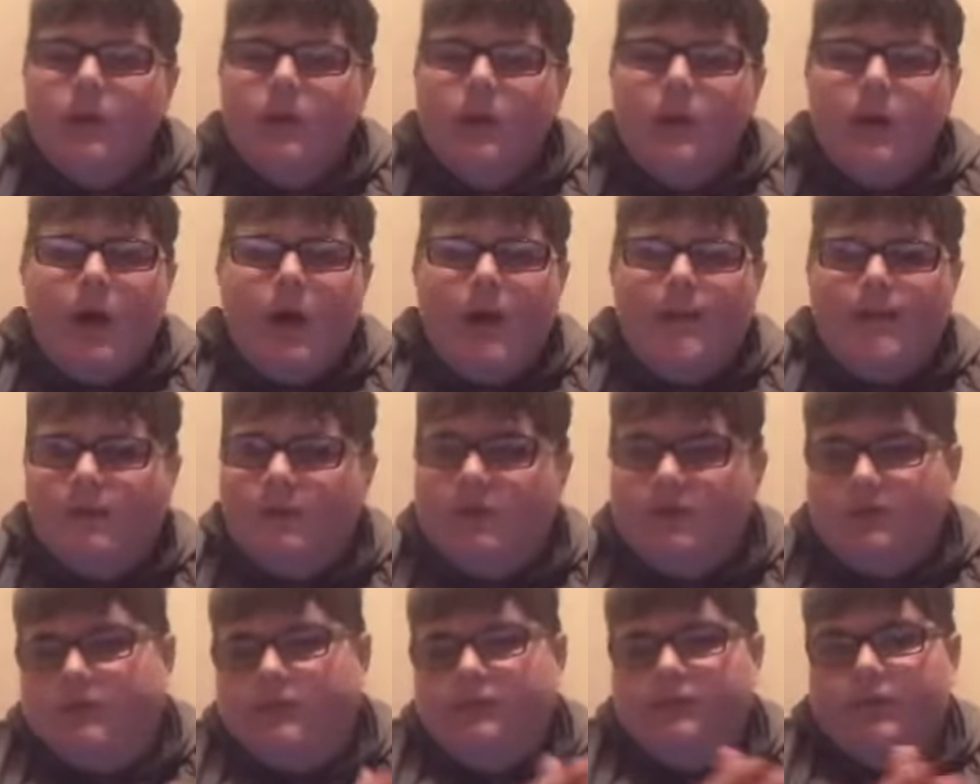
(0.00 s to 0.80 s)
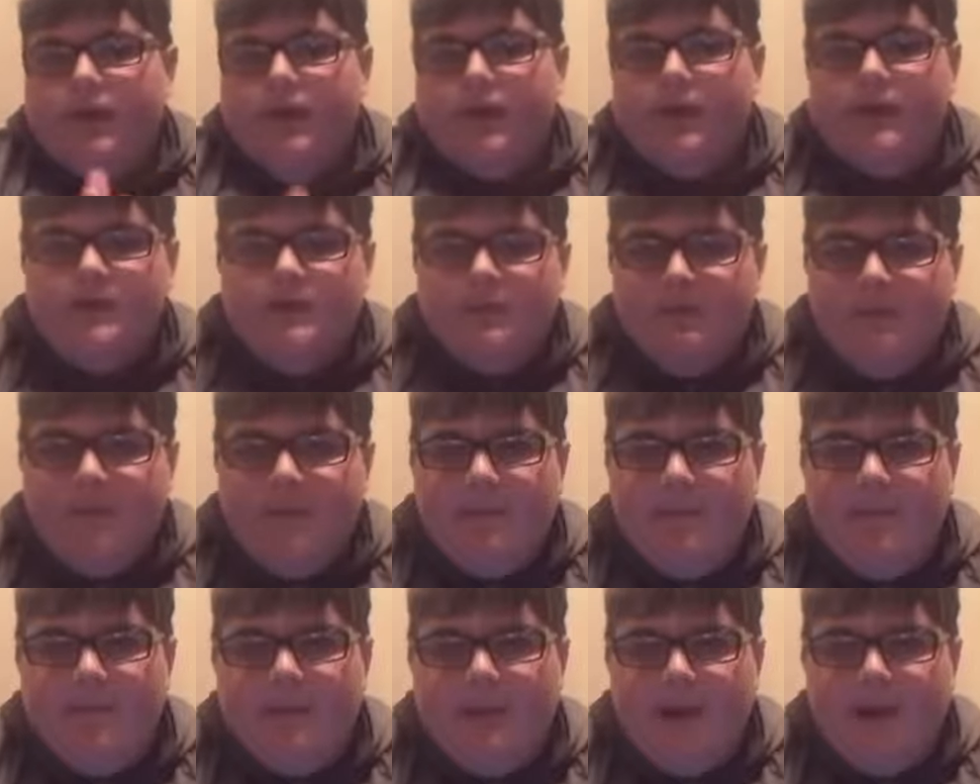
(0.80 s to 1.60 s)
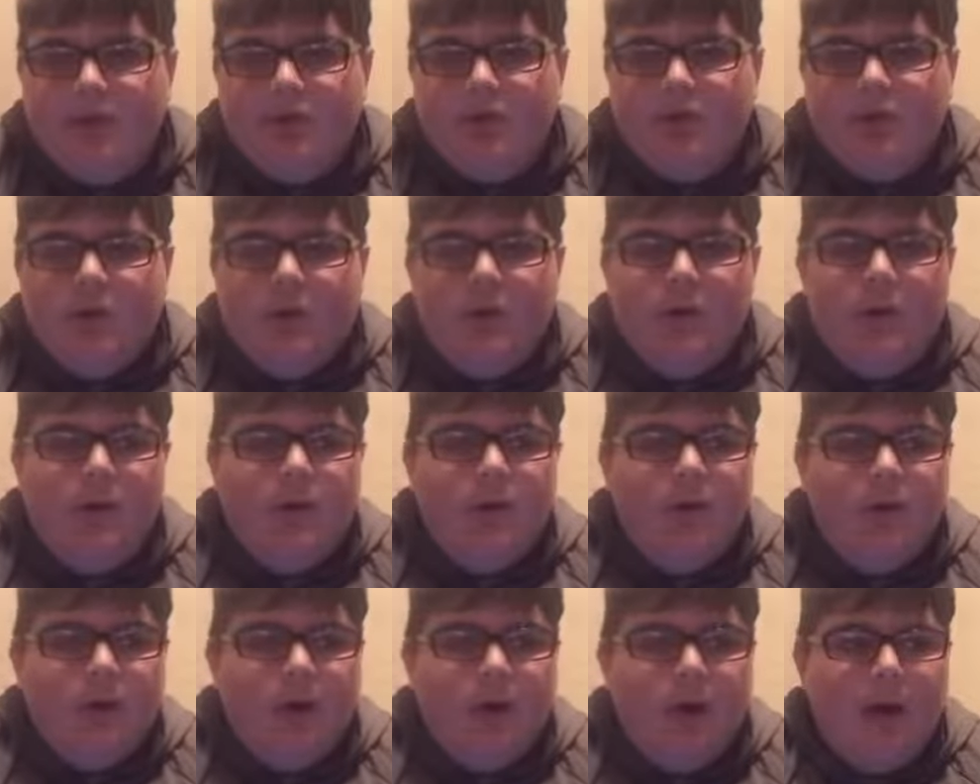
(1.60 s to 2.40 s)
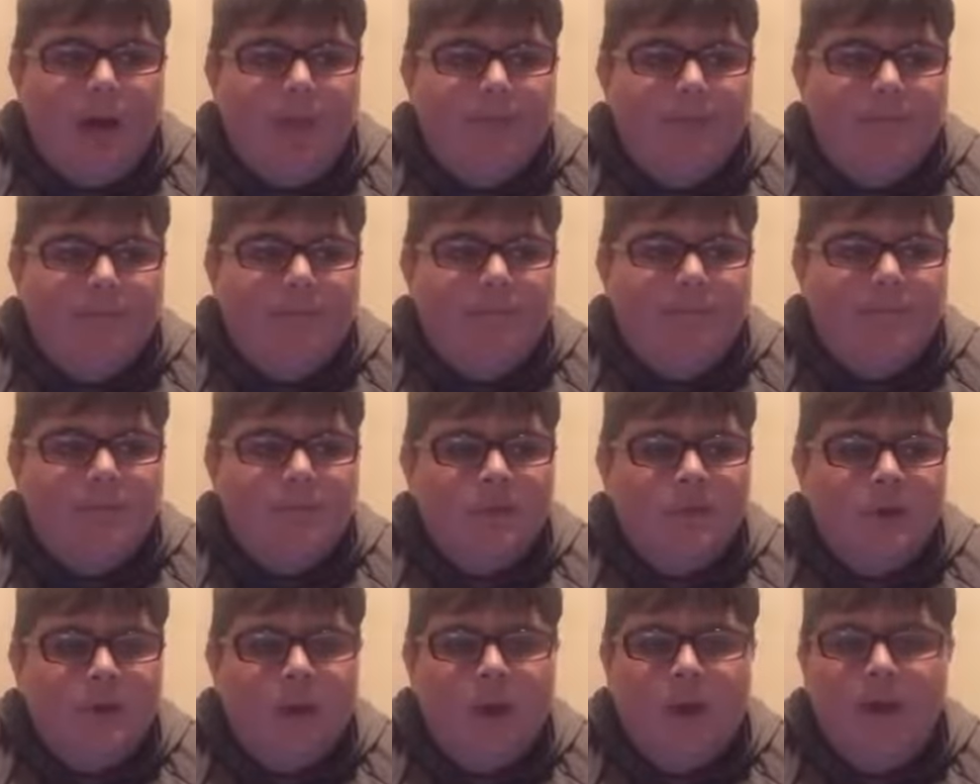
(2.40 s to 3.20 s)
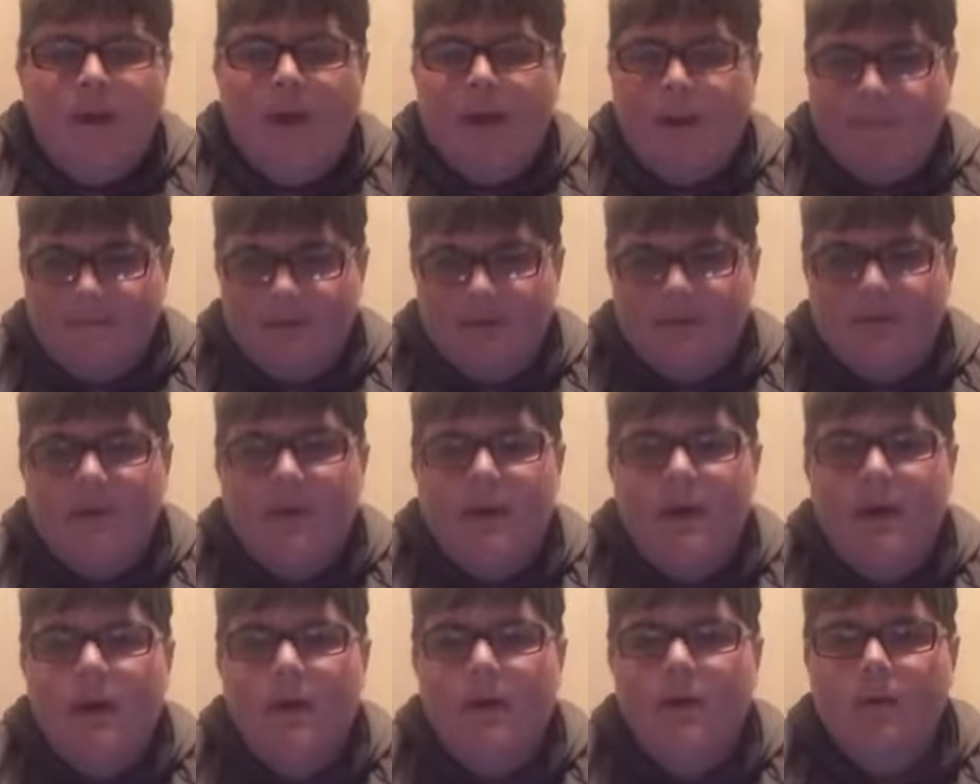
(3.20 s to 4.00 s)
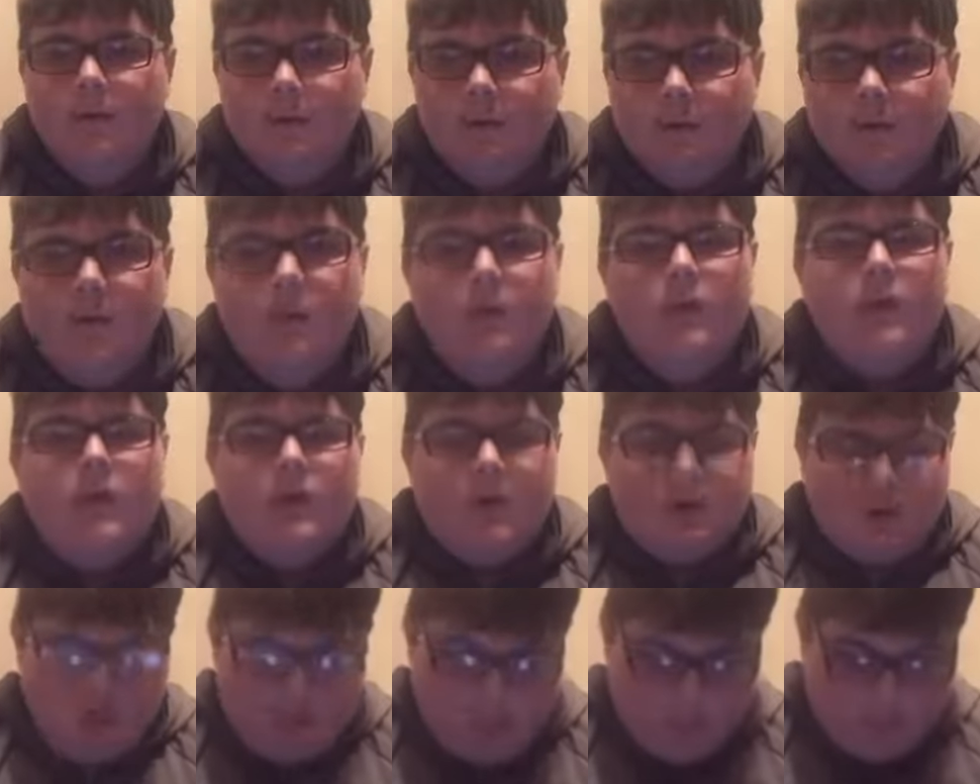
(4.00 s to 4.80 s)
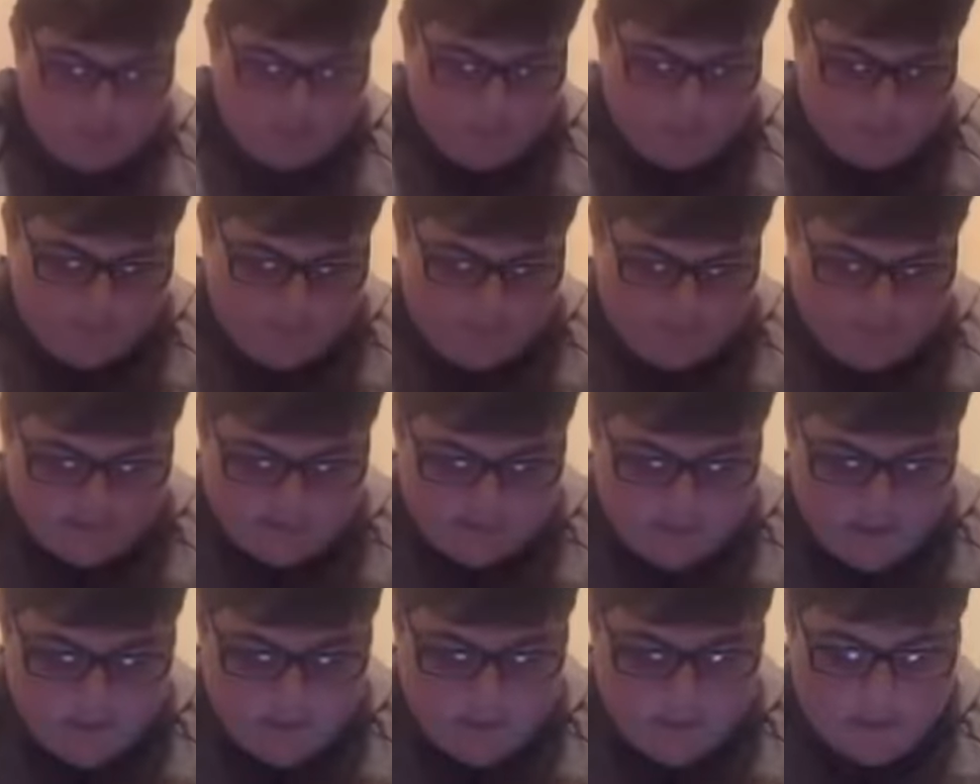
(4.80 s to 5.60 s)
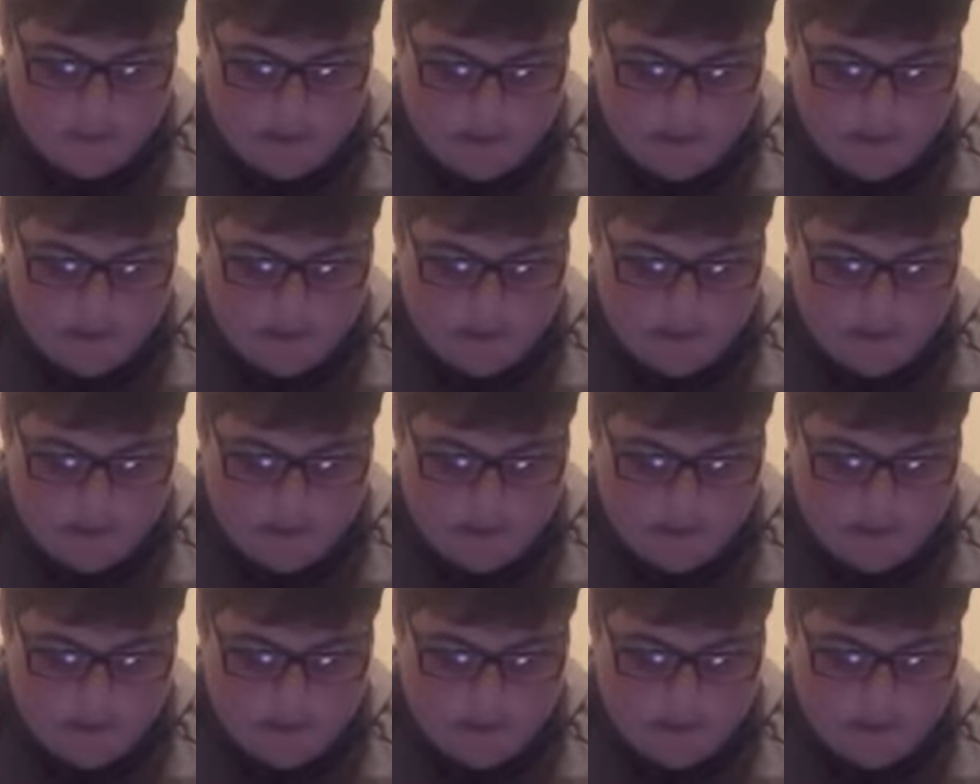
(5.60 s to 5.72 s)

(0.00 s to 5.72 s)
I just relate to him, actually. Like atmosphere and all that. So,